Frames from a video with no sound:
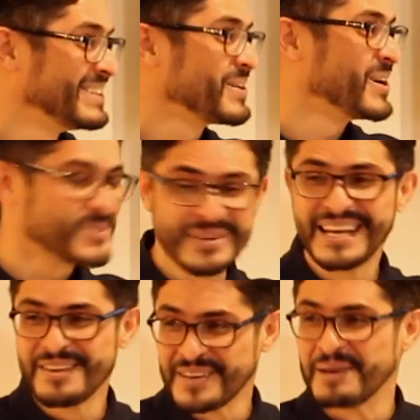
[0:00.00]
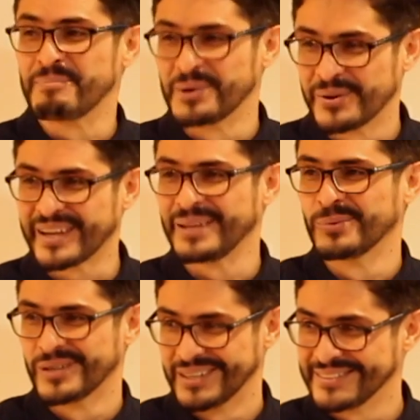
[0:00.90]
Because we live in a
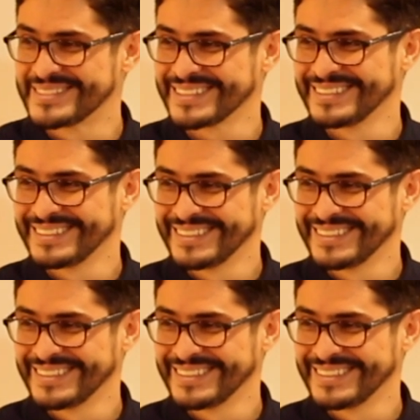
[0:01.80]
broken world.